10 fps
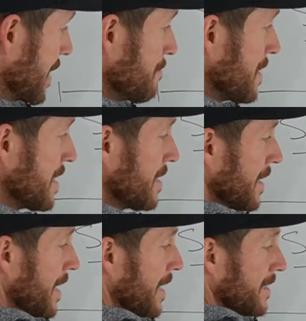a mid,
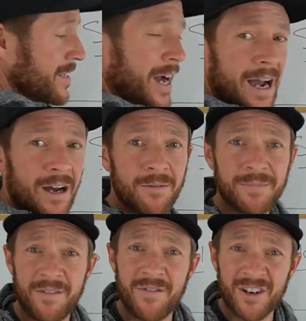and a tail.
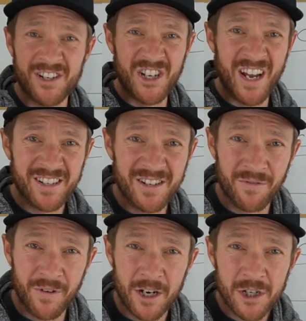Now, if you've got a chest
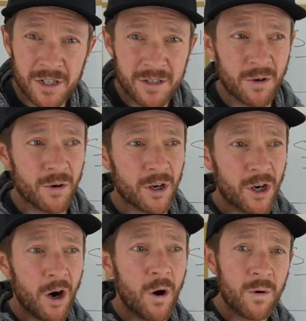infection or a
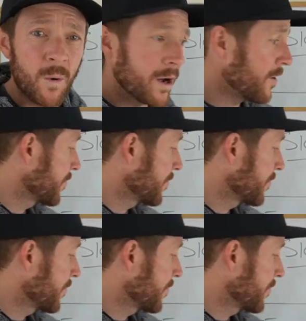cold, quite